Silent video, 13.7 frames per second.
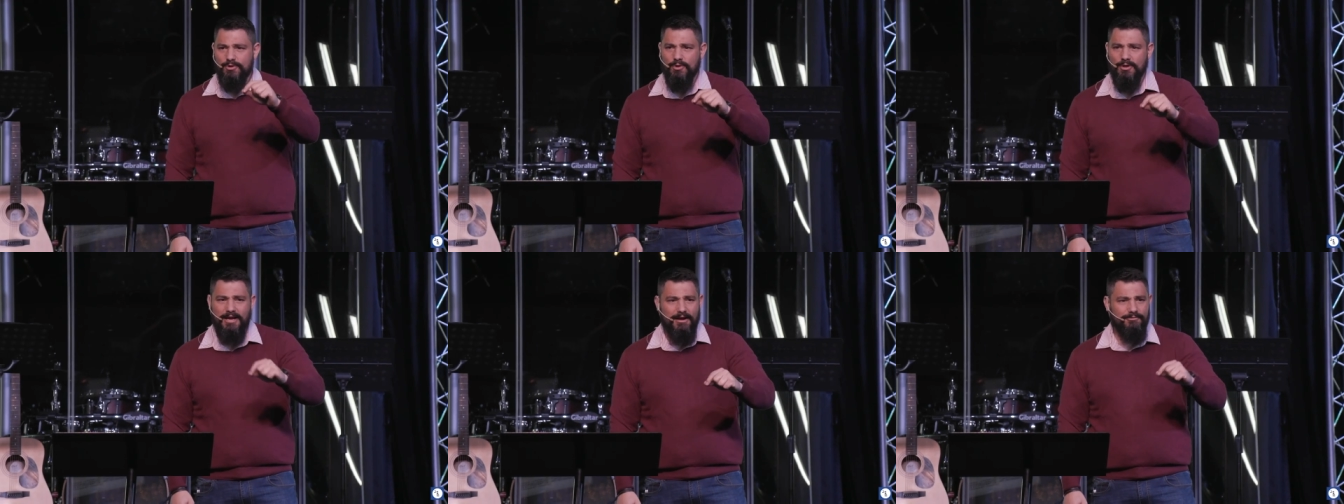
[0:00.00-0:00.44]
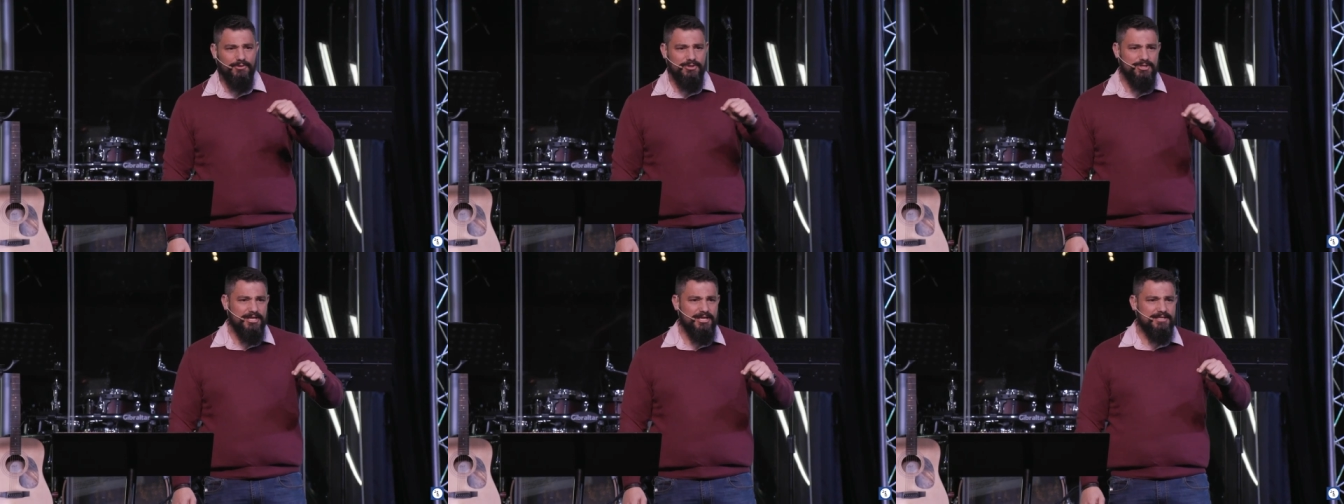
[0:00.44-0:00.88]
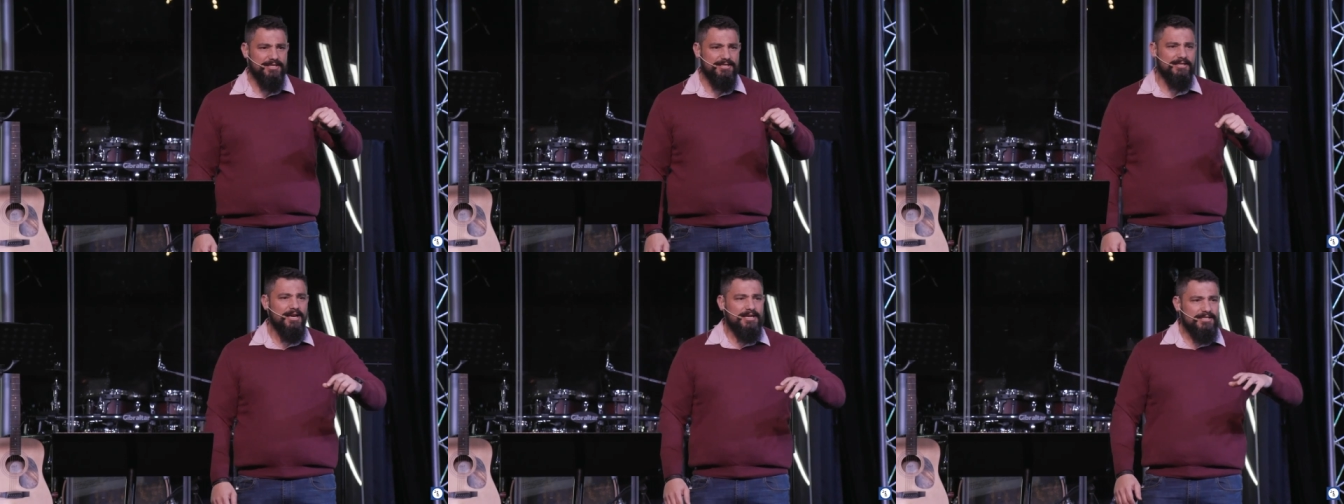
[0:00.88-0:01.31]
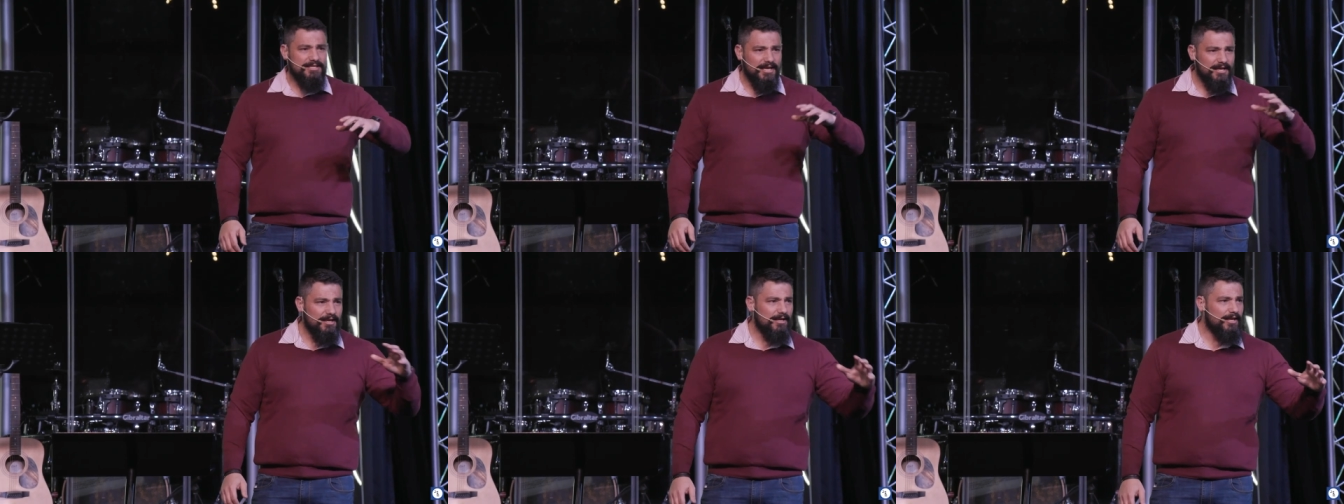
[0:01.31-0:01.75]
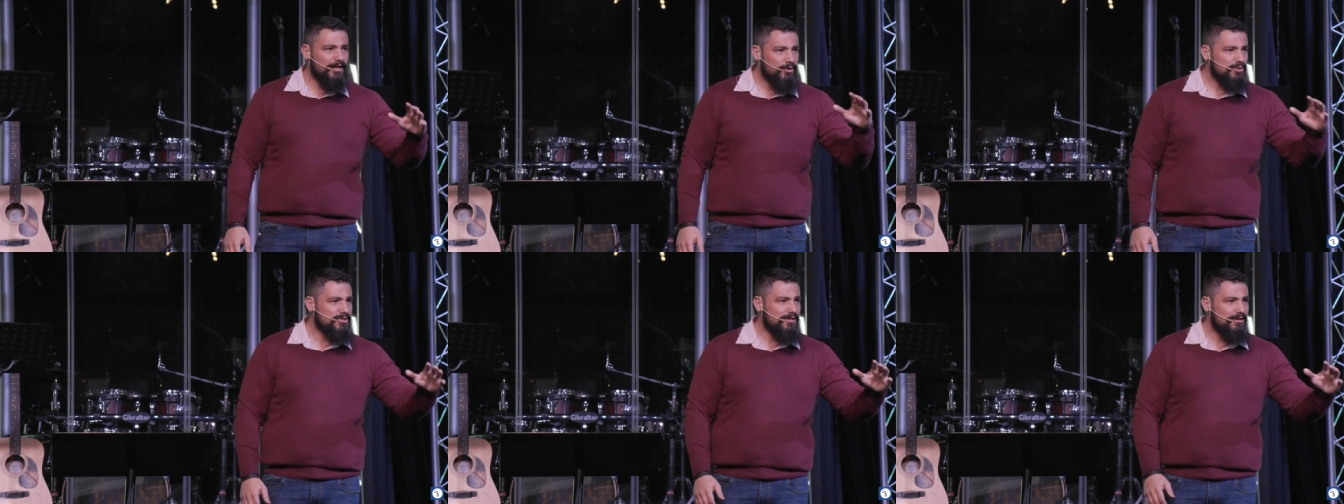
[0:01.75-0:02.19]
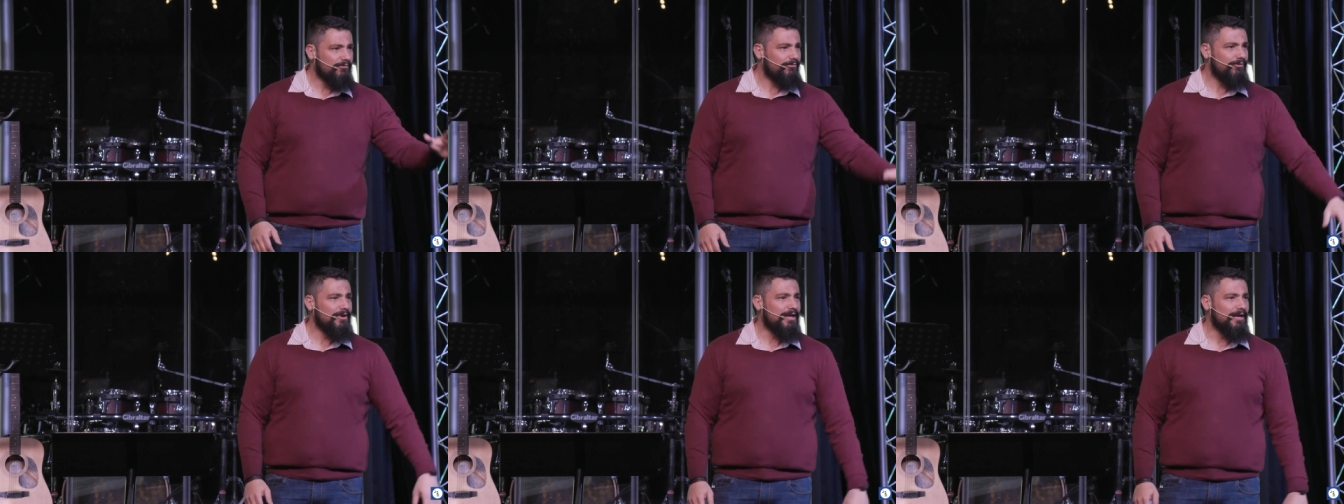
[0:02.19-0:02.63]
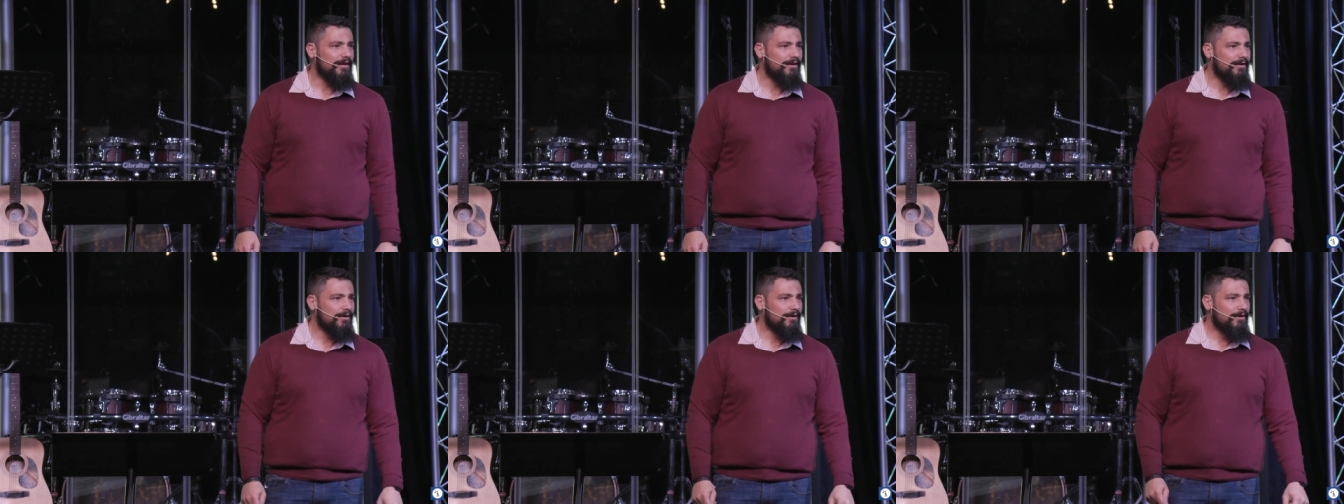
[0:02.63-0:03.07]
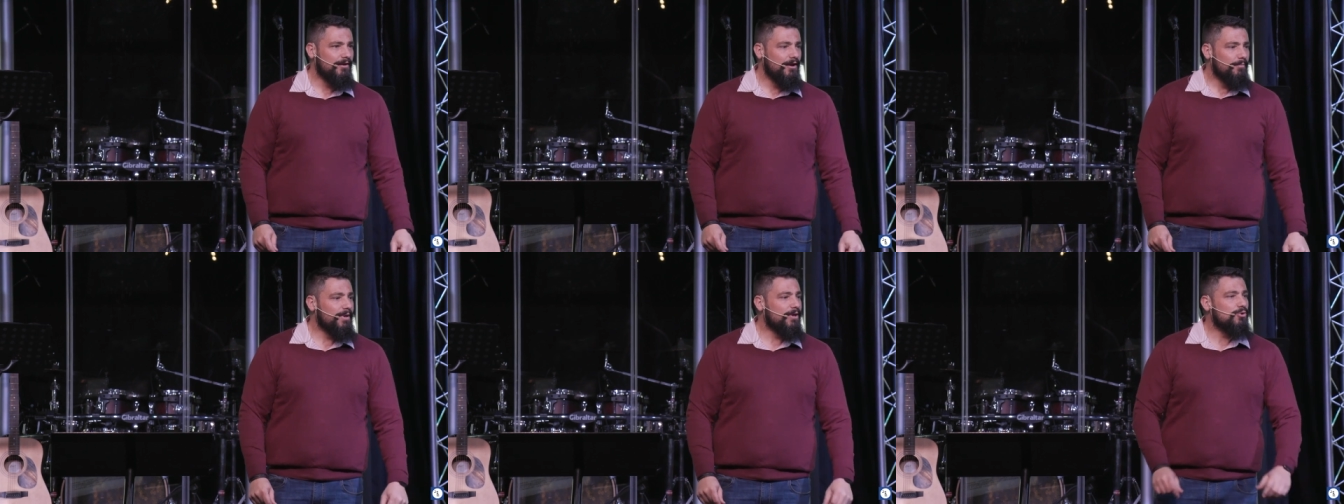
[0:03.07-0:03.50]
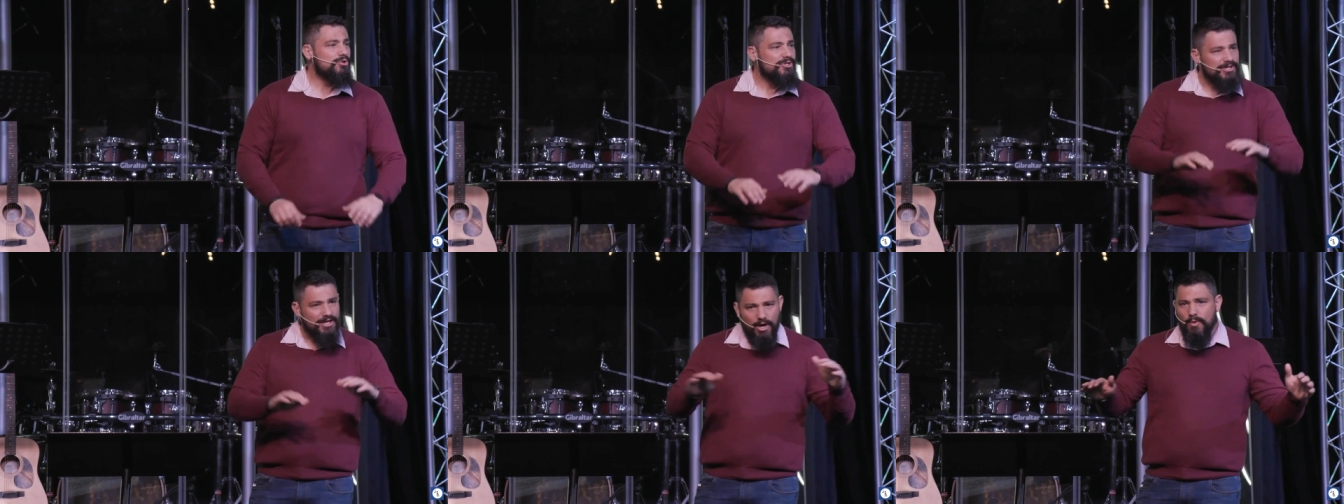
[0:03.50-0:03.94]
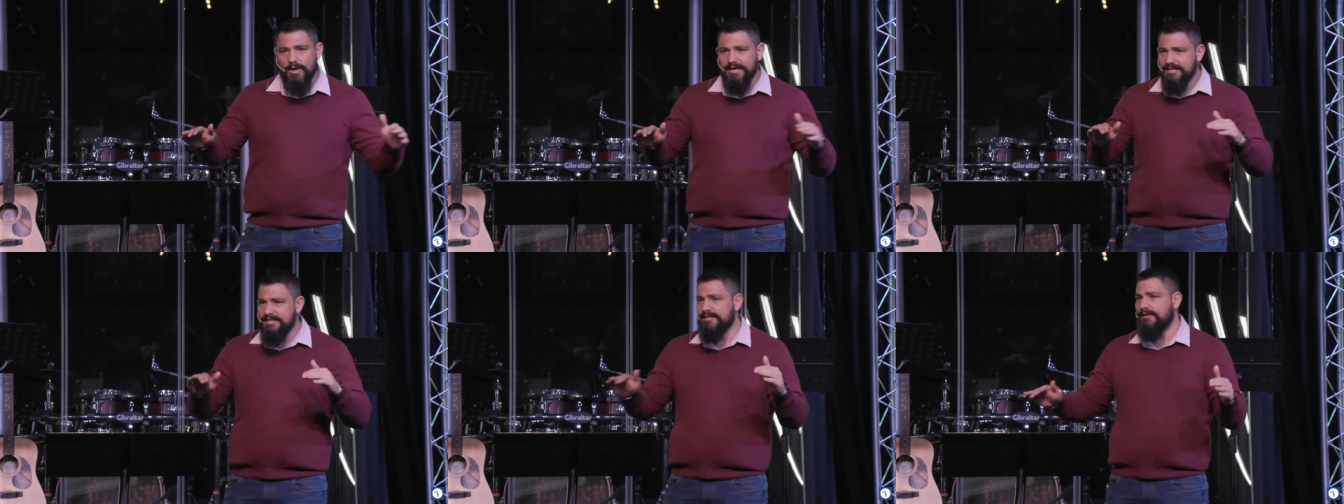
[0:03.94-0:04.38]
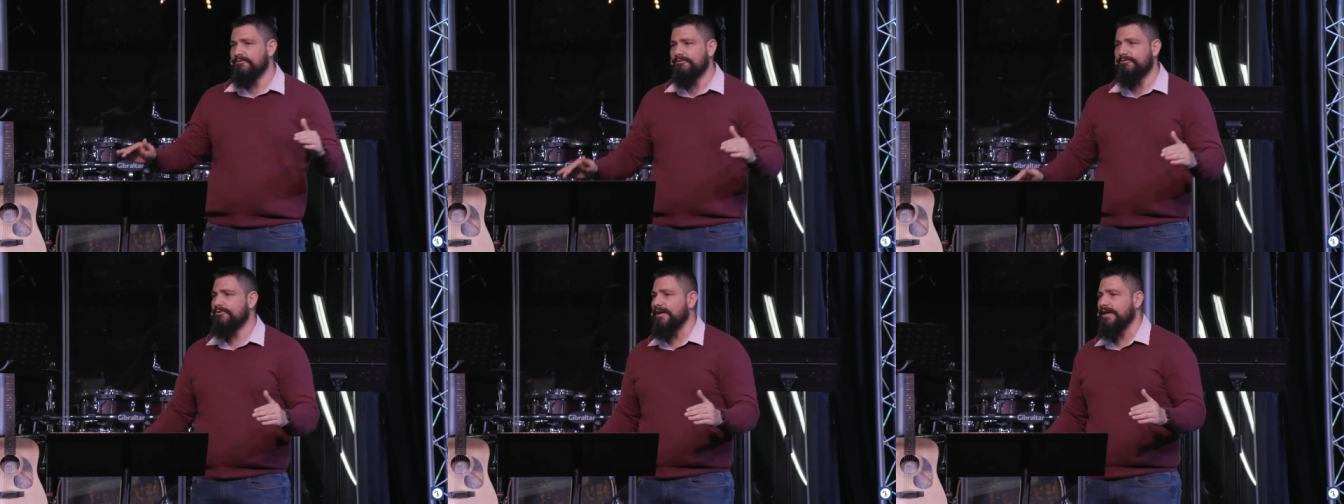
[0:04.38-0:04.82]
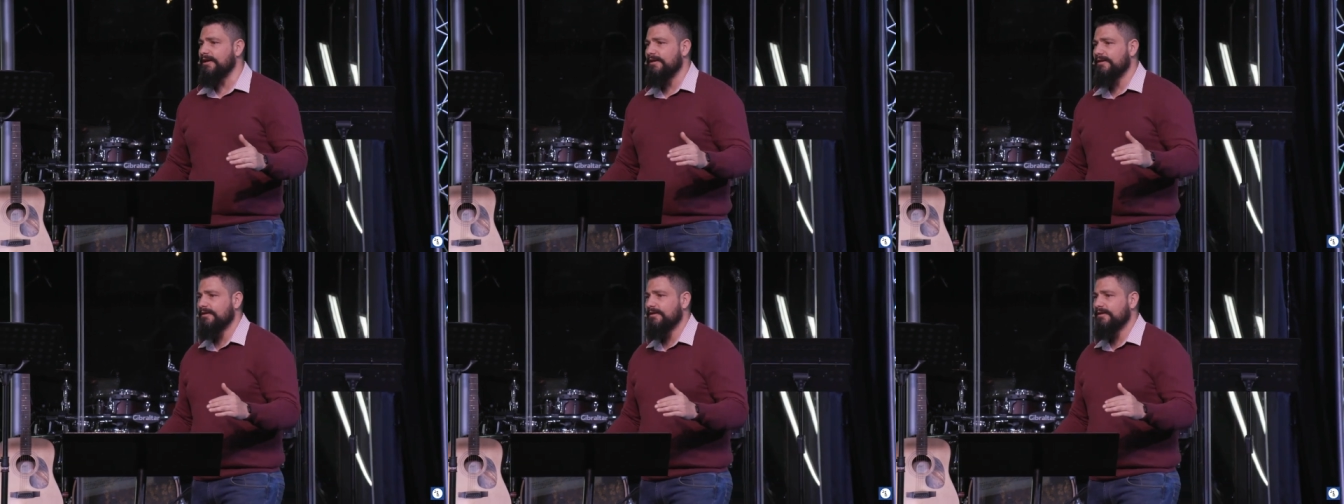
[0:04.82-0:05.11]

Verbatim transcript: your life to Jesus, suddenly you're sin free. Because no one is sin free.